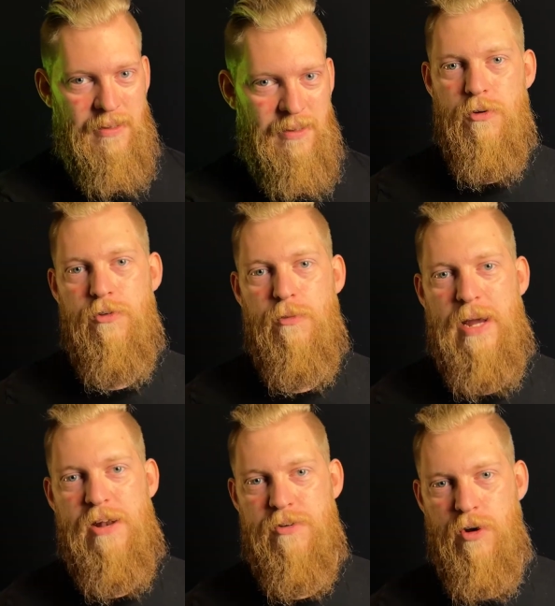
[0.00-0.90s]
Could you
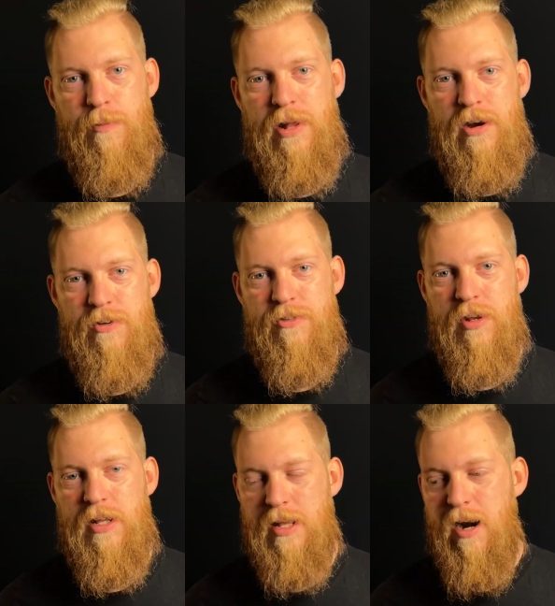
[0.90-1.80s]
imagine your players
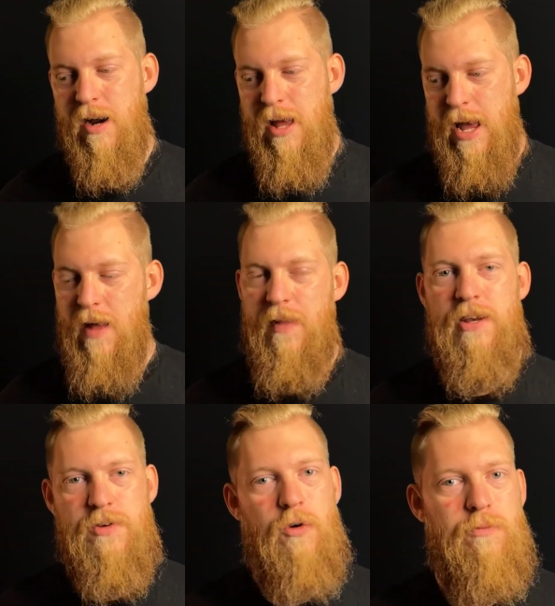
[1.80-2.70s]
sitting there and they
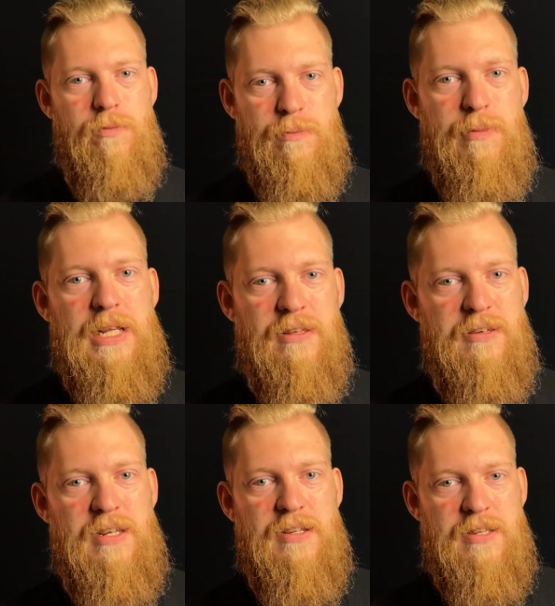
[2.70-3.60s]
don't meet the
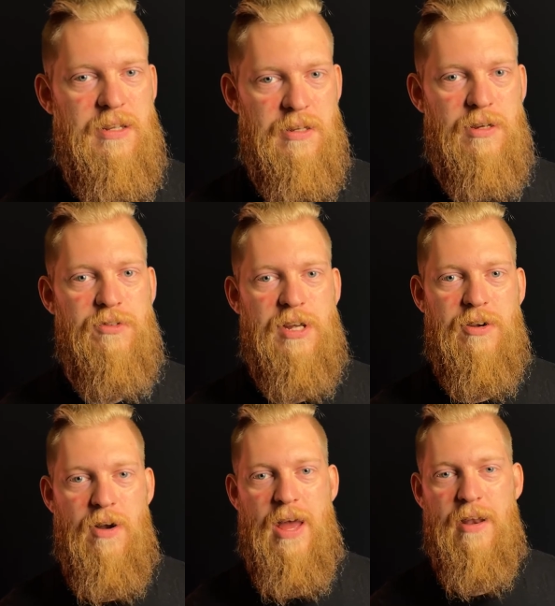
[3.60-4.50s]
DC that you set in
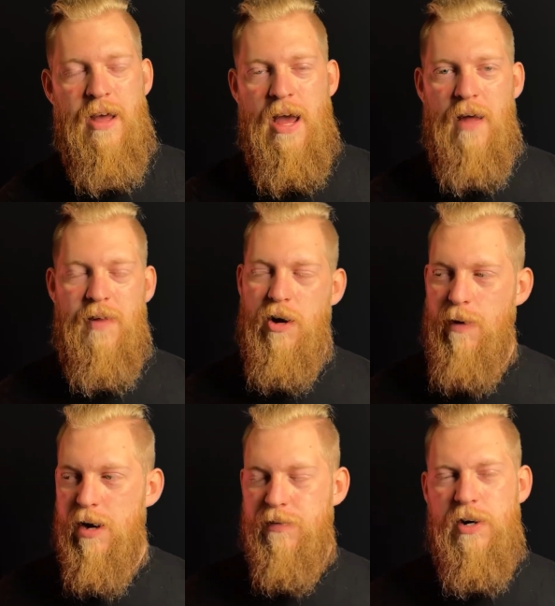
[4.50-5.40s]
your head, and they go,
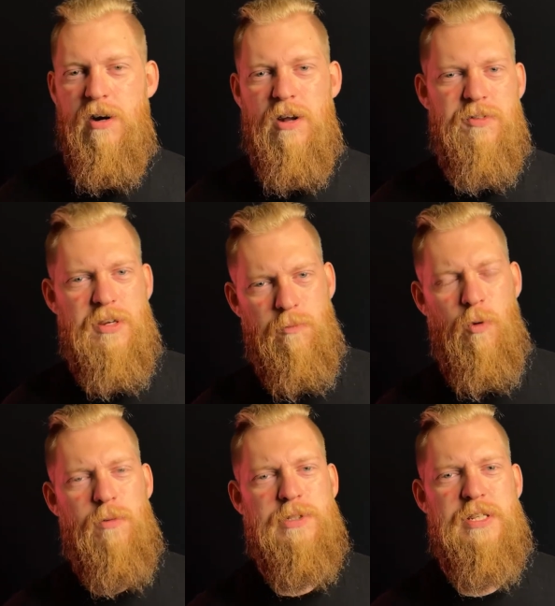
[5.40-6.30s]
out of curiosity,
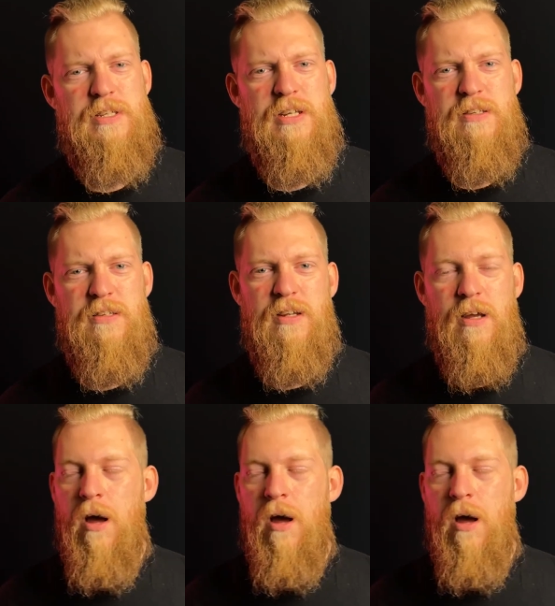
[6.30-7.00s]
what was the DC?